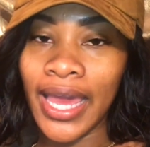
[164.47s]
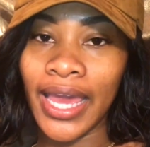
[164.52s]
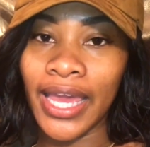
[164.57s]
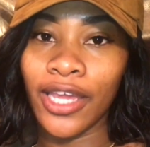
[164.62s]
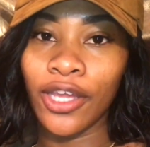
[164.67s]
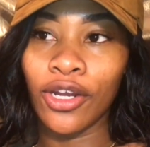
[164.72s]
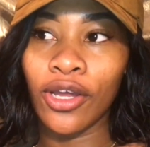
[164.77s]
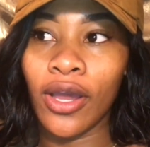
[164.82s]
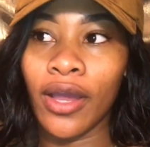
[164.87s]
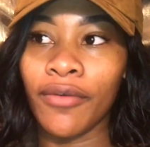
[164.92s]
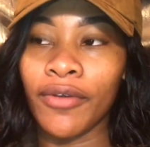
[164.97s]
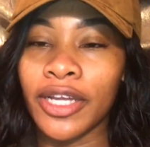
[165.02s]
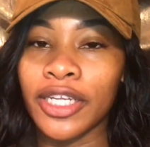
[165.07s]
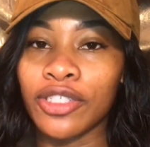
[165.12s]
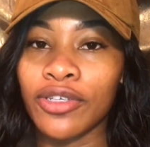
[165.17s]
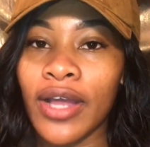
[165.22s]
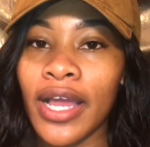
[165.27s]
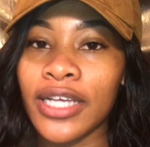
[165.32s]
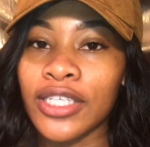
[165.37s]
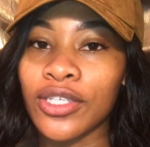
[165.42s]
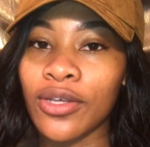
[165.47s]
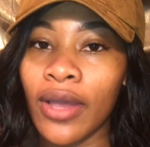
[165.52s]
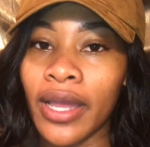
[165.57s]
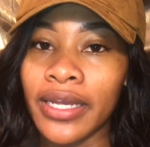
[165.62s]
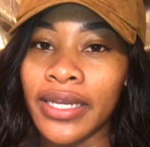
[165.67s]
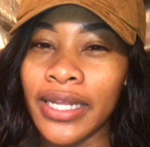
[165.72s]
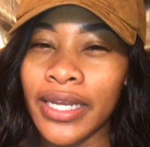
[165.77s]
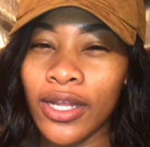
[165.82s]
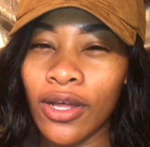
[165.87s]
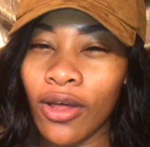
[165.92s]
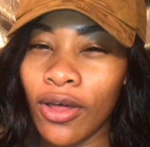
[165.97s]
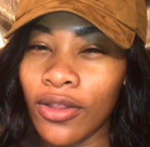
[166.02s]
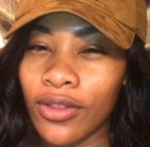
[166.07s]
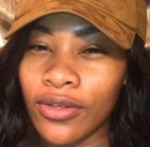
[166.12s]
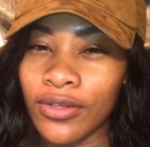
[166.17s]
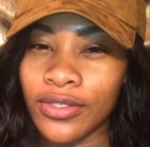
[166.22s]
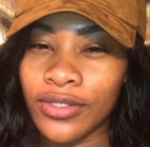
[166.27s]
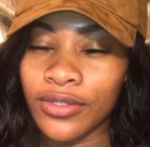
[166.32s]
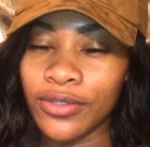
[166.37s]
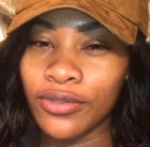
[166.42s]
And I ran track, so I needed all
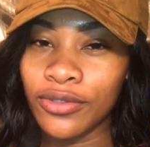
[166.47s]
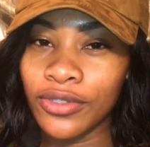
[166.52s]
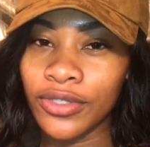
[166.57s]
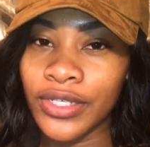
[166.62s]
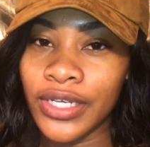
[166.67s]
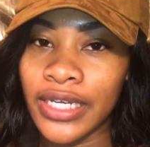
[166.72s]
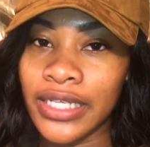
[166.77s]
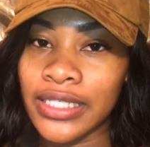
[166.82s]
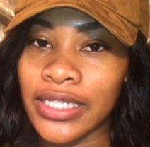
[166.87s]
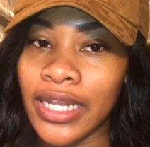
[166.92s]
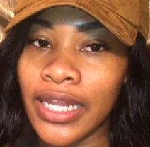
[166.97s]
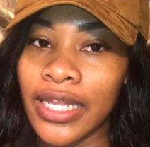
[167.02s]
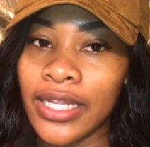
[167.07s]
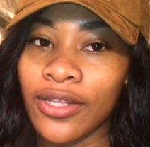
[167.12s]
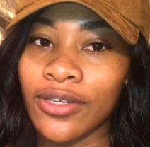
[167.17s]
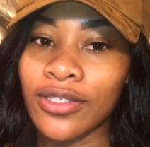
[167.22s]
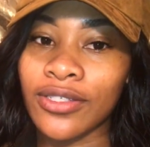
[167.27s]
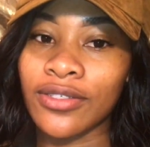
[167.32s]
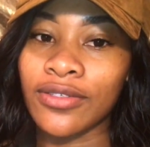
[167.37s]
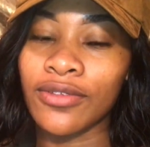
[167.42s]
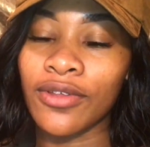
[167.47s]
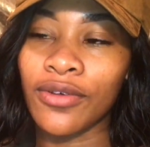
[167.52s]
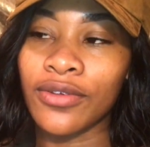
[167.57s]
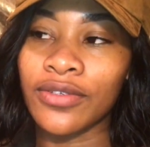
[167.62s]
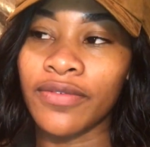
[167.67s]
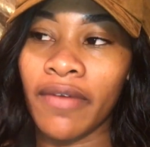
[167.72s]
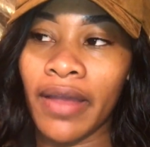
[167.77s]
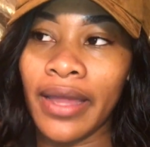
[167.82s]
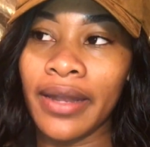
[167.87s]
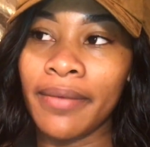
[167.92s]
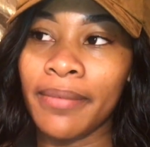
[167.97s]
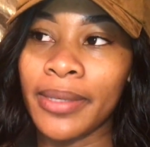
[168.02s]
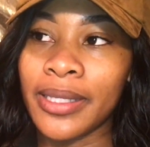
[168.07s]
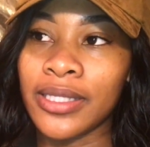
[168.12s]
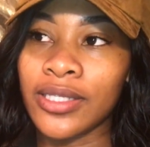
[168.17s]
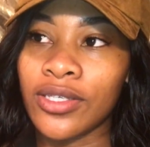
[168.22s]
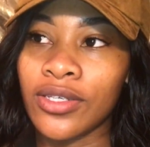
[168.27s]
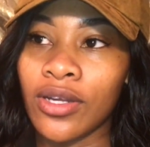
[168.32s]
those nutrients, I needed those vitamins.